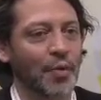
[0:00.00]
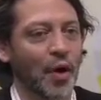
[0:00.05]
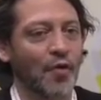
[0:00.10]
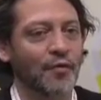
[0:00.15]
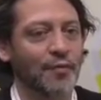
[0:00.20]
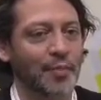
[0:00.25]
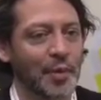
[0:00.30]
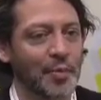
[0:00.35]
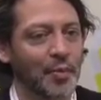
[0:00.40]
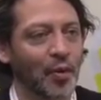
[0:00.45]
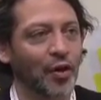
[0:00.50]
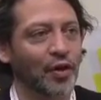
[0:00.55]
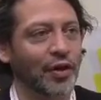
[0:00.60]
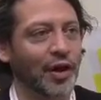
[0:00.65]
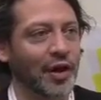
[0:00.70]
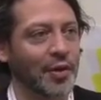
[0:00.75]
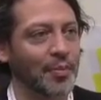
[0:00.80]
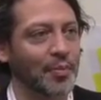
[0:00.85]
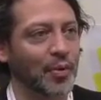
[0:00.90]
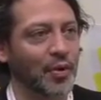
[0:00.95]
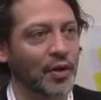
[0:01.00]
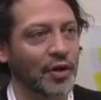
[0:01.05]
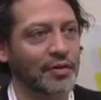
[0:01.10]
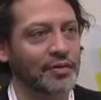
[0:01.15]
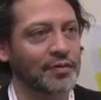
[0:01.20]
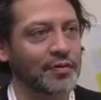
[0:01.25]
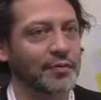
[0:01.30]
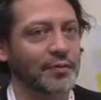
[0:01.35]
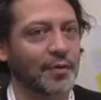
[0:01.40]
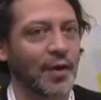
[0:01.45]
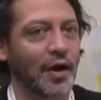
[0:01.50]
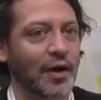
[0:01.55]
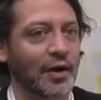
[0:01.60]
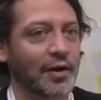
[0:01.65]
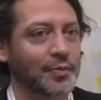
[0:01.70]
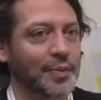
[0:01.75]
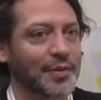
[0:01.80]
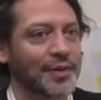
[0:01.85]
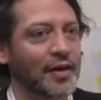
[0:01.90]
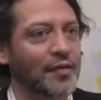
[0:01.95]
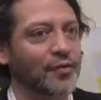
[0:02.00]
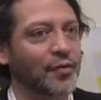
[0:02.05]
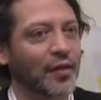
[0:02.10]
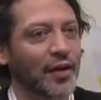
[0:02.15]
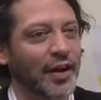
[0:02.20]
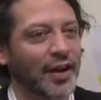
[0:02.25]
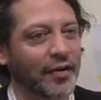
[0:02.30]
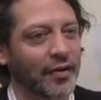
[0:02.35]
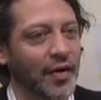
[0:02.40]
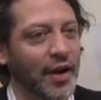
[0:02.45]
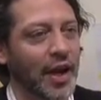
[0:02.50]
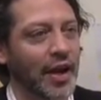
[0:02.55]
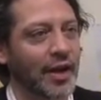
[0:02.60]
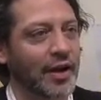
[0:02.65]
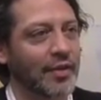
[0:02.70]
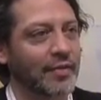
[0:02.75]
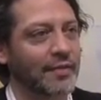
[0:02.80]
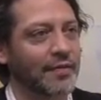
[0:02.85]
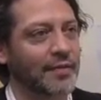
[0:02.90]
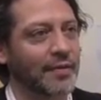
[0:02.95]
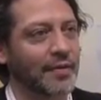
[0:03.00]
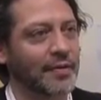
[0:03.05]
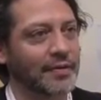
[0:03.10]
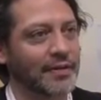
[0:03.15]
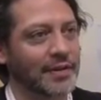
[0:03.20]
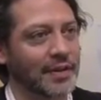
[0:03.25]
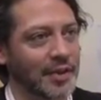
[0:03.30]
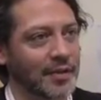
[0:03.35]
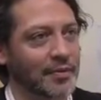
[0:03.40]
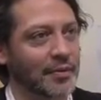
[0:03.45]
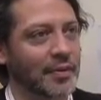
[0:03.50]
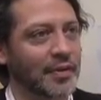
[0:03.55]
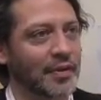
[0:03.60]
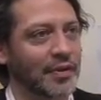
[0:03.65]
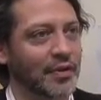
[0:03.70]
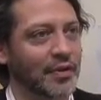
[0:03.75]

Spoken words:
of primordial importance, especially for the creative team.